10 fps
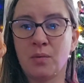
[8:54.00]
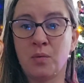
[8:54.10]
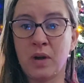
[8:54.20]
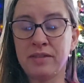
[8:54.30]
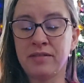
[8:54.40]

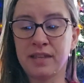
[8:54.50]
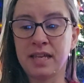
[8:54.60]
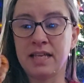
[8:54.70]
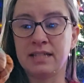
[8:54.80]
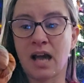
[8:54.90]
with
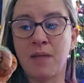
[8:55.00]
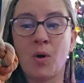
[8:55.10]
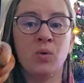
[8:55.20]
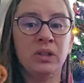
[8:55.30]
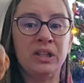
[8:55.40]
these, I'm
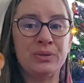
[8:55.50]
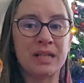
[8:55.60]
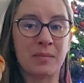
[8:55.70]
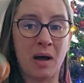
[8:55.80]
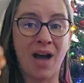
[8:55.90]
only
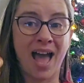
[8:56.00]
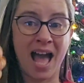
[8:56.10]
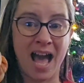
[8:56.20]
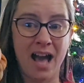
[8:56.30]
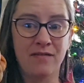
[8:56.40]
using about
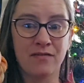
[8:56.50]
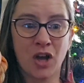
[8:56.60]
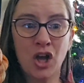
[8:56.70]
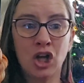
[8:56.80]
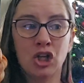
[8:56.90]
half,
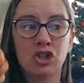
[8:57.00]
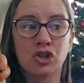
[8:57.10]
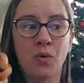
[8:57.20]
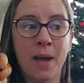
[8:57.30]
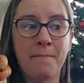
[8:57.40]

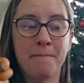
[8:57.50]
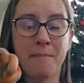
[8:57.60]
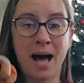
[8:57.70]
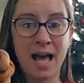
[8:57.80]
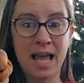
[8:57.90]
so I
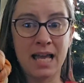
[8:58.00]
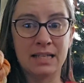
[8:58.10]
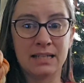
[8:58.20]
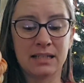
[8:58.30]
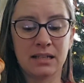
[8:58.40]

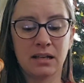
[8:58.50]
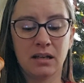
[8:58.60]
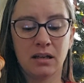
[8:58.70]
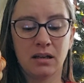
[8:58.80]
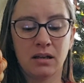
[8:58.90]
might
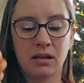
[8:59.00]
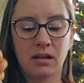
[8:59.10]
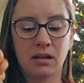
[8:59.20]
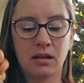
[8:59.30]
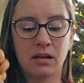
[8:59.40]

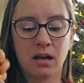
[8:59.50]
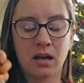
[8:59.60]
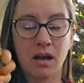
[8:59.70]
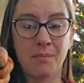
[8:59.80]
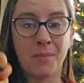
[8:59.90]

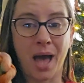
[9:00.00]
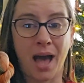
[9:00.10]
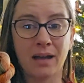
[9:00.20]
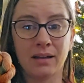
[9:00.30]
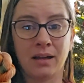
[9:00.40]
come
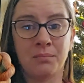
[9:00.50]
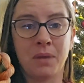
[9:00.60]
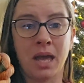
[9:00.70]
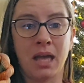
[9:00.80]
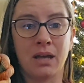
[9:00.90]
back and
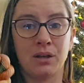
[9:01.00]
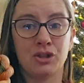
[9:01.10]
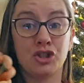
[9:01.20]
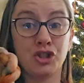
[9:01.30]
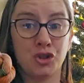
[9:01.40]
make
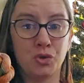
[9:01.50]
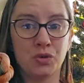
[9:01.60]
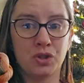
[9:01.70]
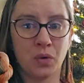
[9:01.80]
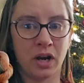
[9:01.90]
2
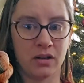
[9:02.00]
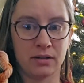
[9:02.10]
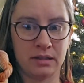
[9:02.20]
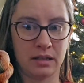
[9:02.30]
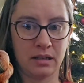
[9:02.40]

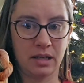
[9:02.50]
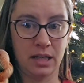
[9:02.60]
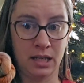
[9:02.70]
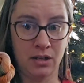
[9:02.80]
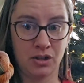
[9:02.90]
squares
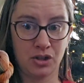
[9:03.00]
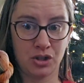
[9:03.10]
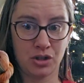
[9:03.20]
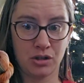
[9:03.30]
each.